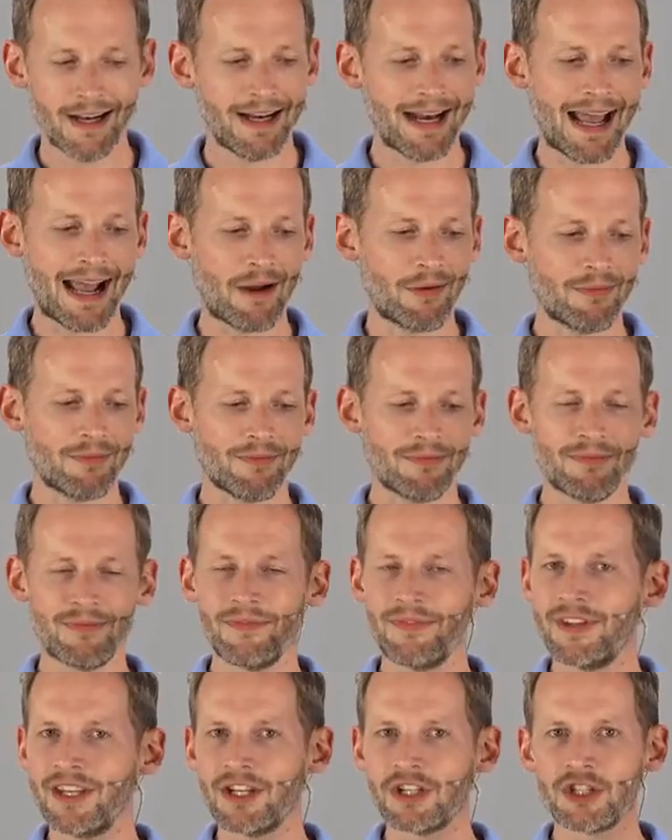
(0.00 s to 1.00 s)
Now,
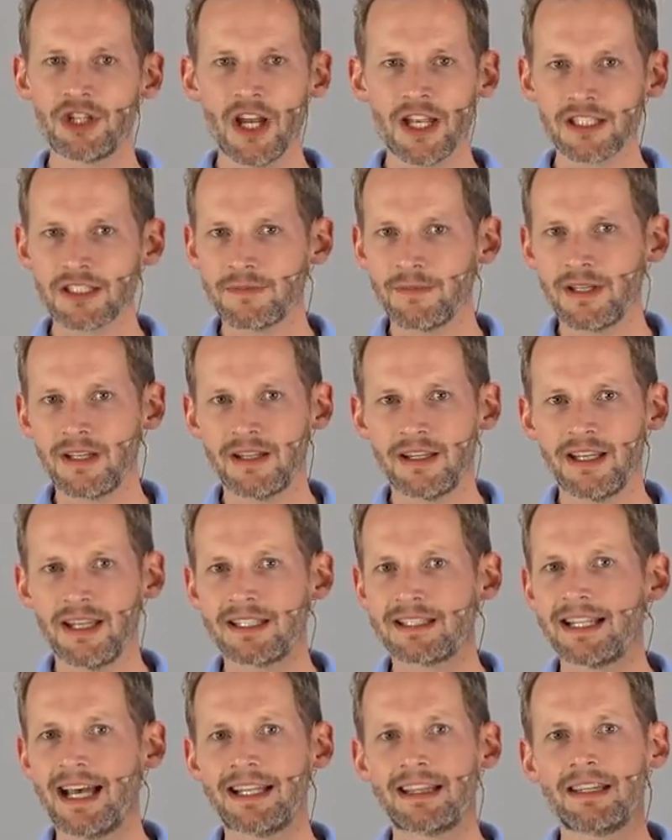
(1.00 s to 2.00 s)
the adjustment
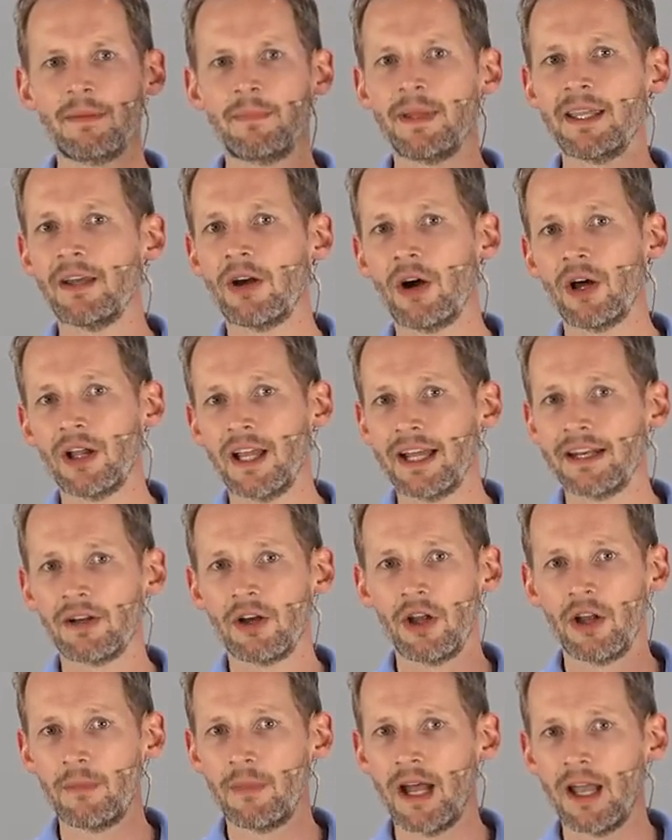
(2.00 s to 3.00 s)
is not the be-all,
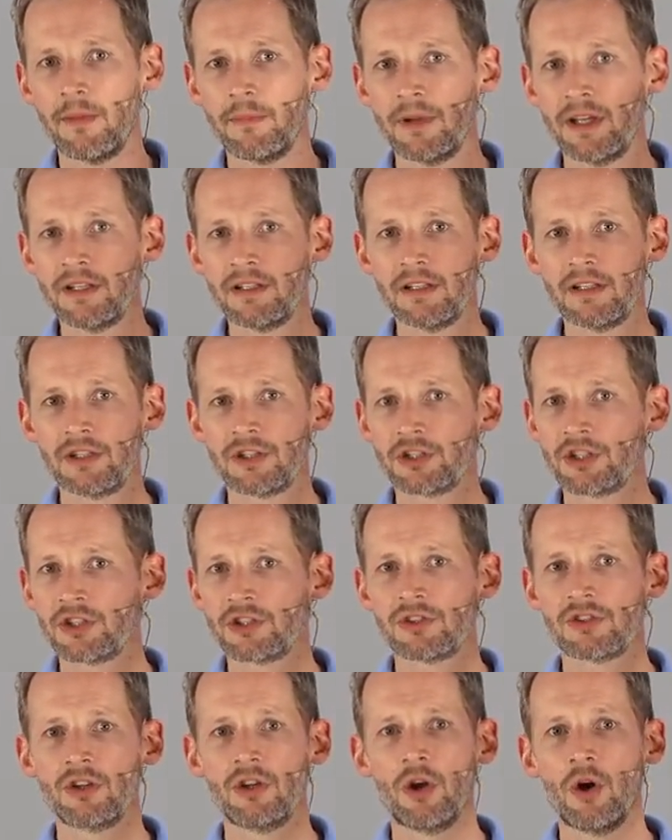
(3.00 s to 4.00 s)
end-all in my opinion. It's
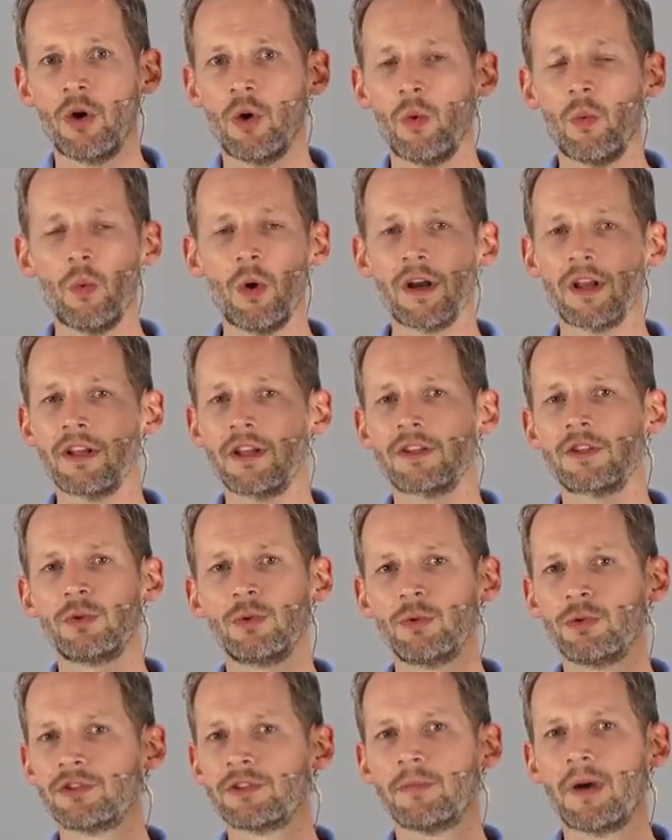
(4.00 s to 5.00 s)
just one of the
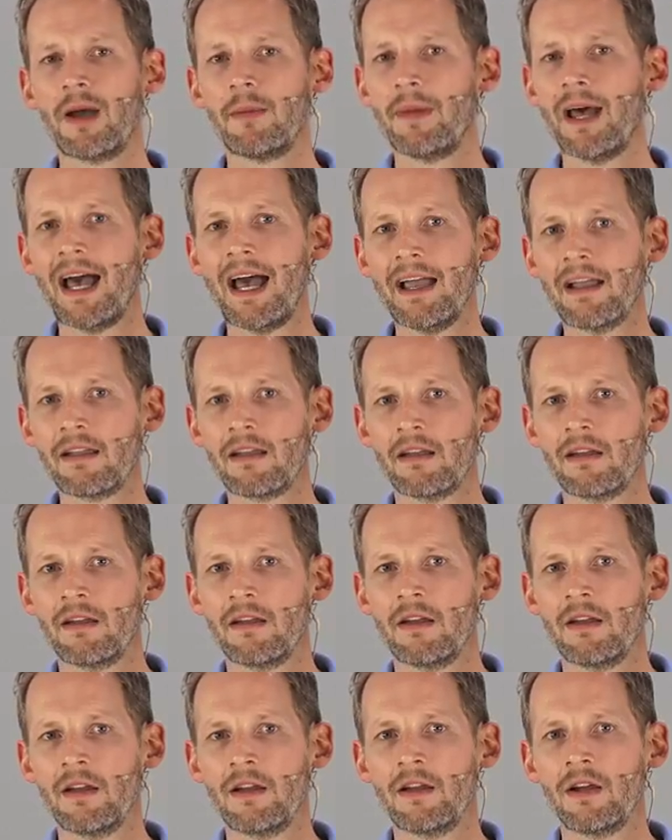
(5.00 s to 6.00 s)
tools in my bag.
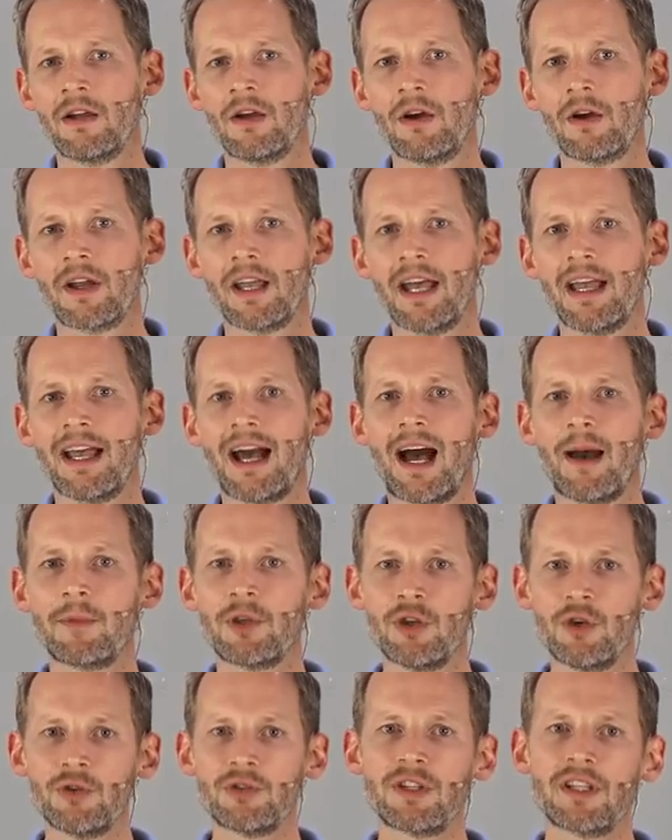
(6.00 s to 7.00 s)
Okay, I'm
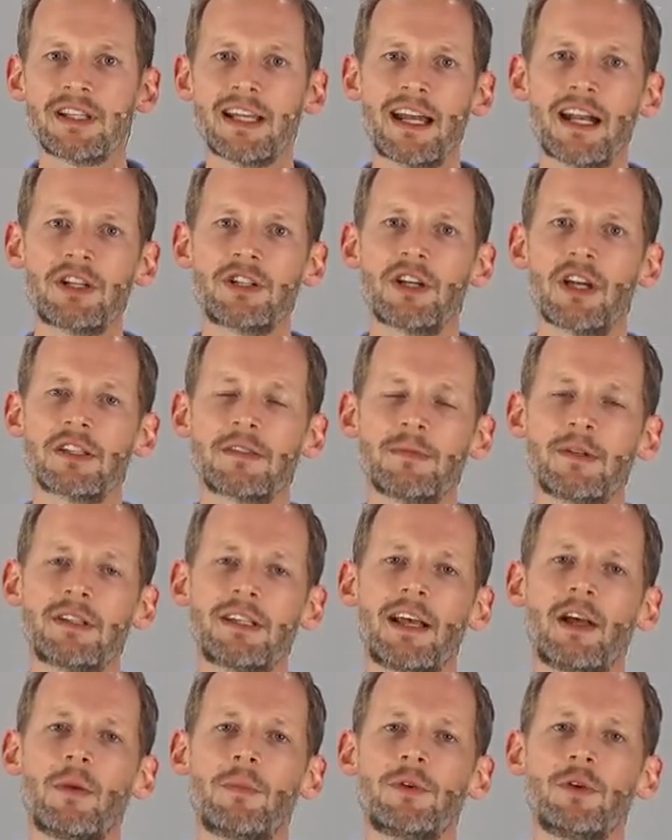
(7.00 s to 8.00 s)
using that adjustment
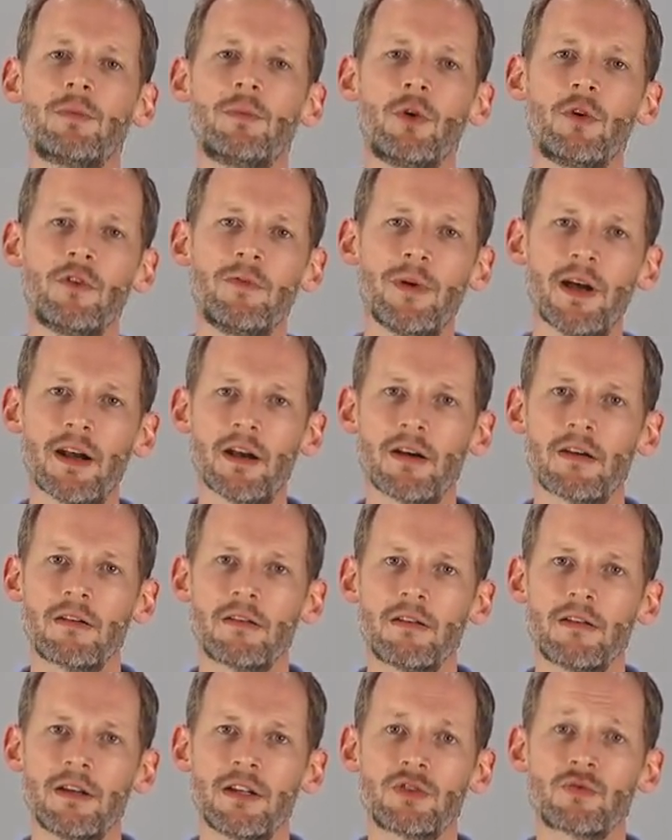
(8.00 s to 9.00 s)
to help you move better.
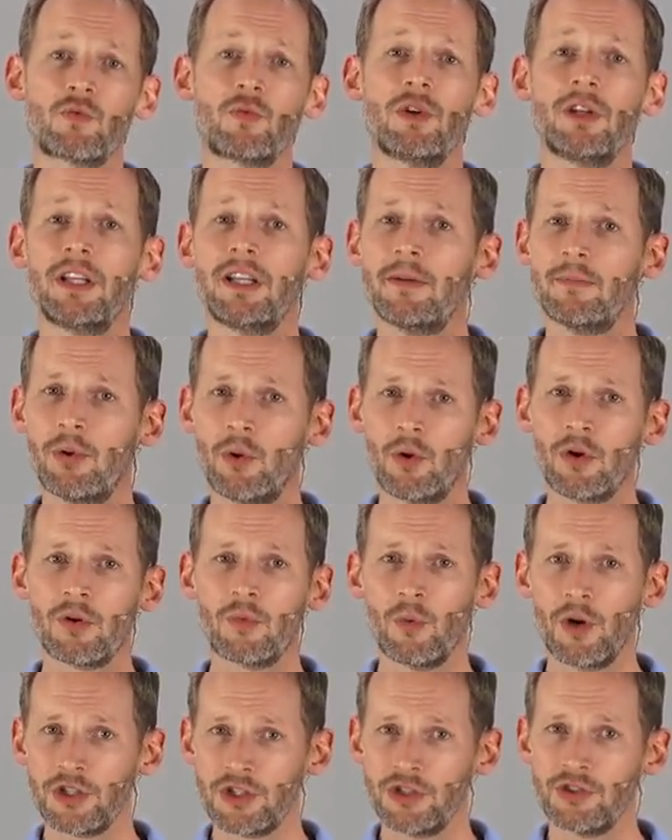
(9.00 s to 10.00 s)
It's really
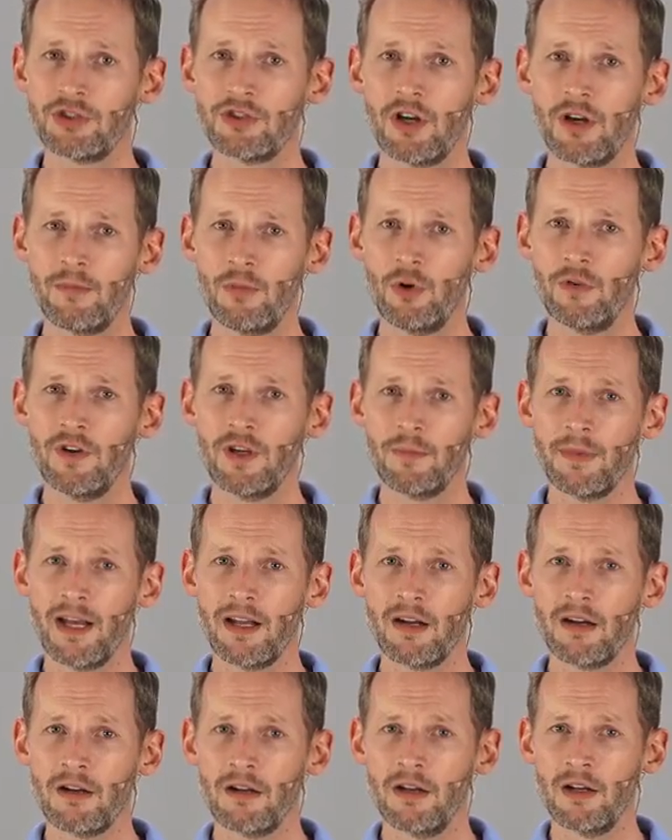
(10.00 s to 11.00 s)
important once you start moving
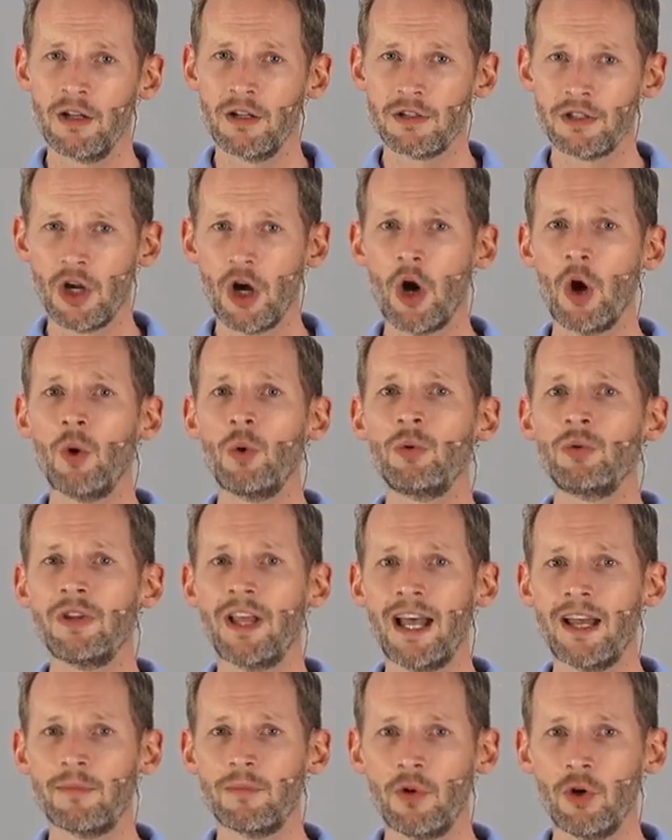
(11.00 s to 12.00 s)
better to own
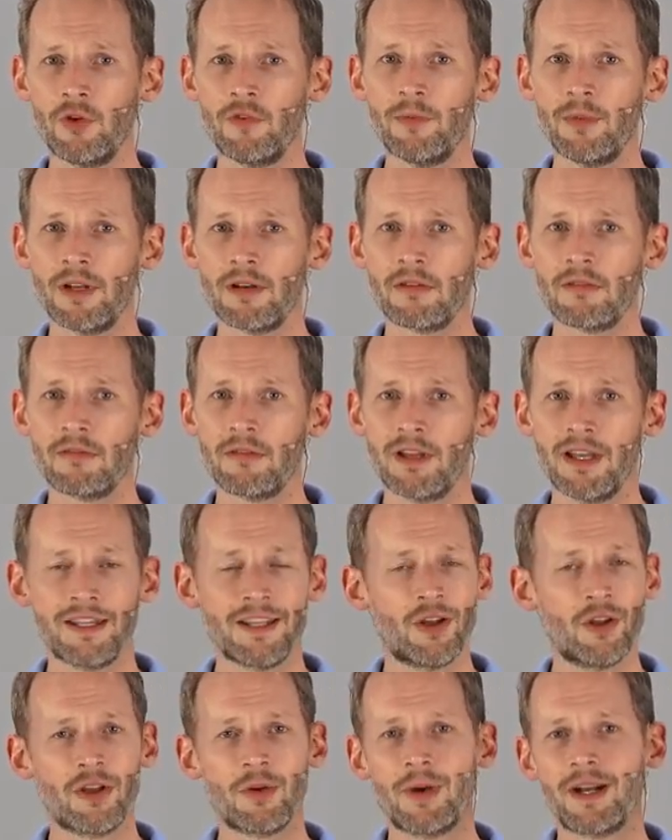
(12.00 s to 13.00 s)
that movement. And
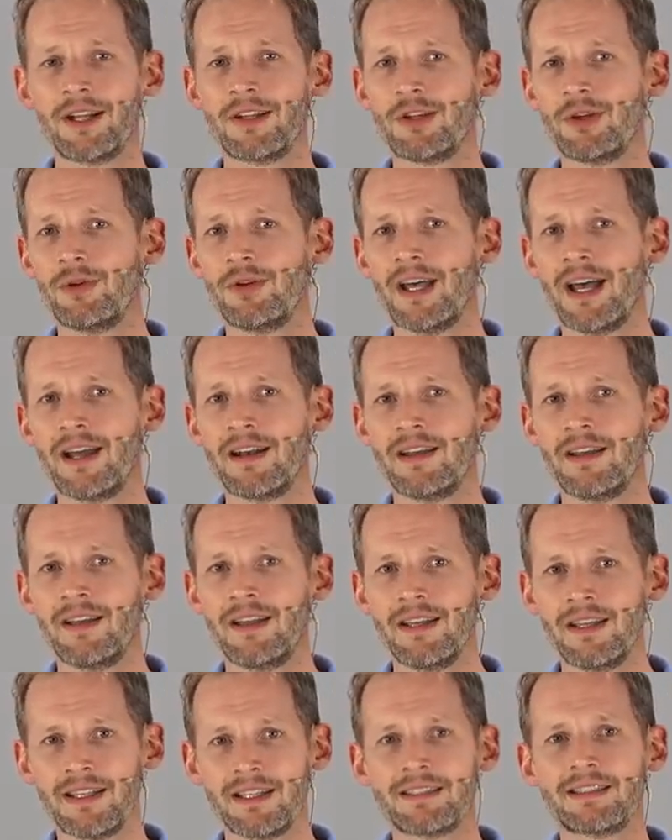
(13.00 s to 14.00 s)
the only way to do that
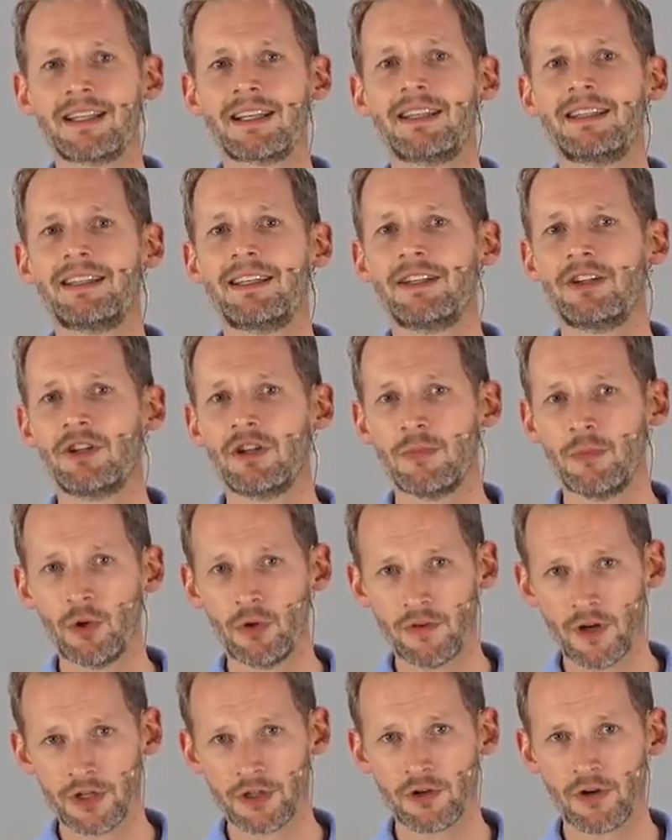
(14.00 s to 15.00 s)
is to continue to
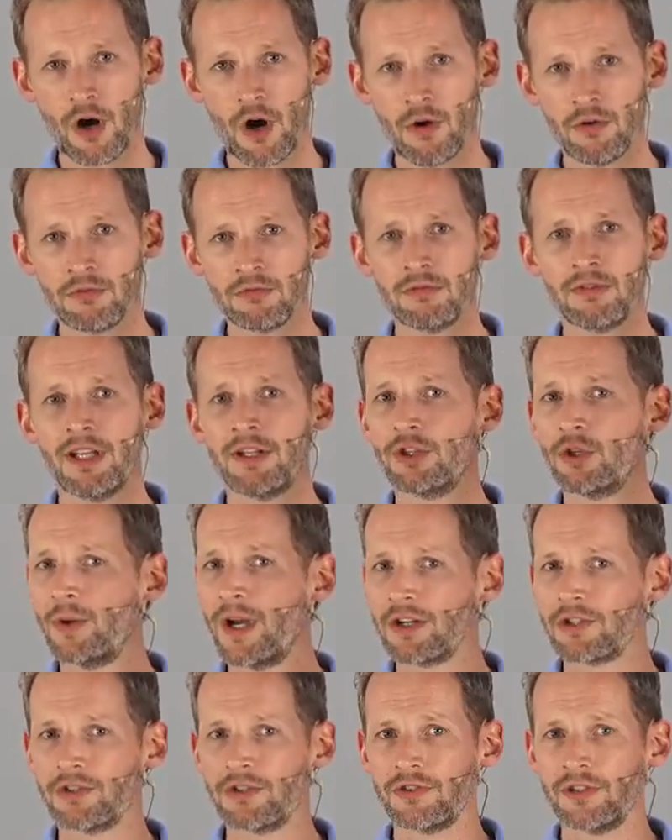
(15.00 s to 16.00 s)
move on your own and do
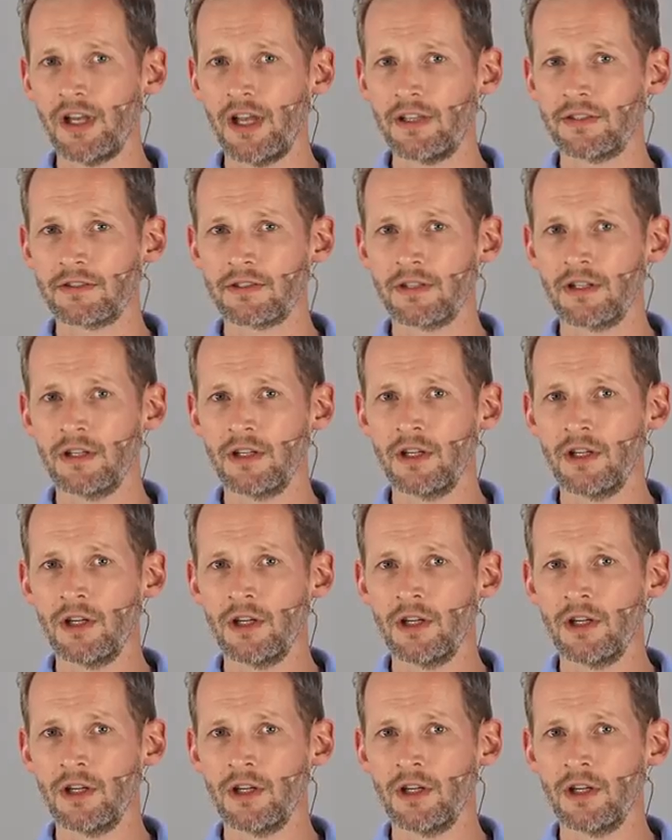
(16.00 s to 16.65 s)
exercise.